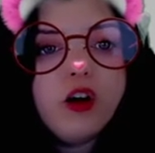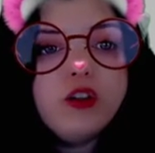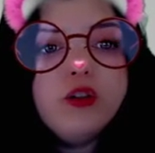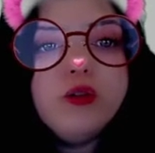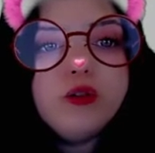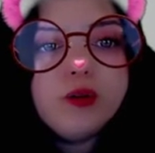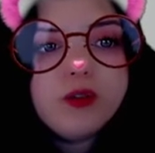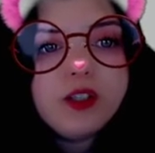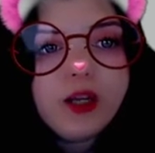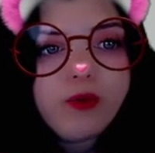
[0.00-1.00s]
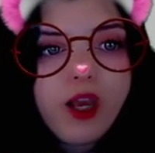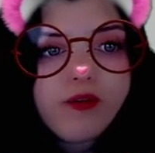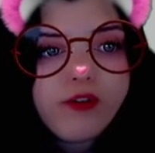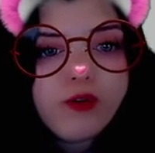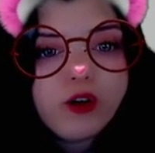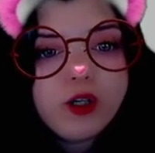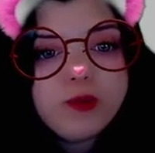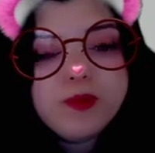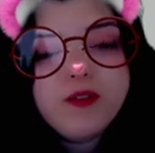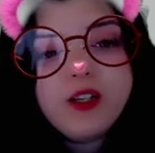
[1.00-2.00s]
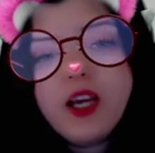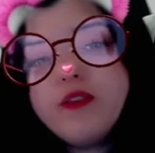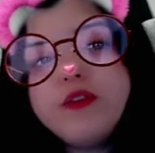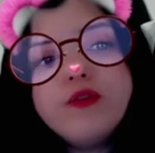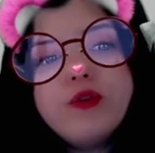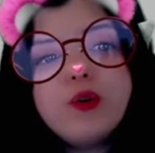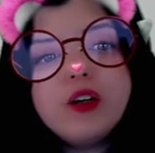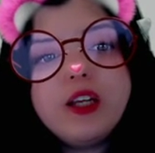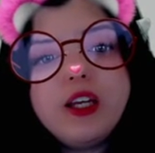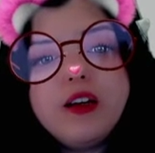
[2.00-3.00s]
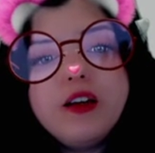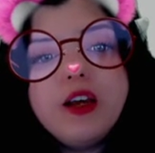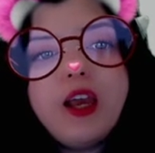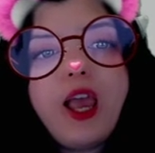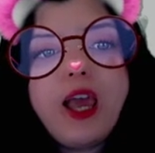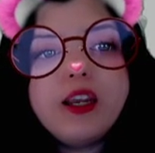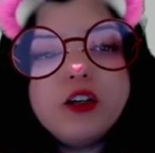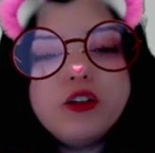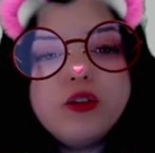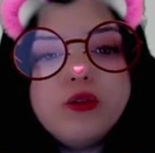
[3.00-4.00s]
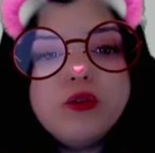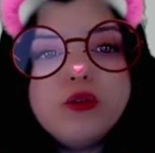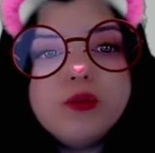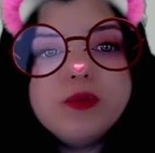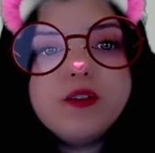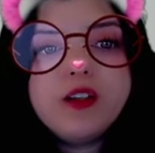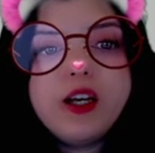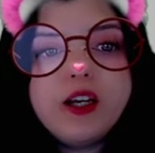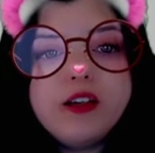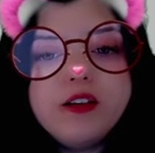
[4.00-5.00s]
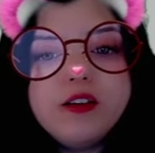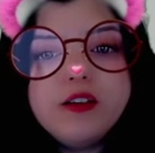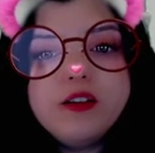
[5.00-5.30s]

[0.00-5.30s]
Our 2 groups of 10. We have our 4 groups of 10 from 40 and our 2 groups of 10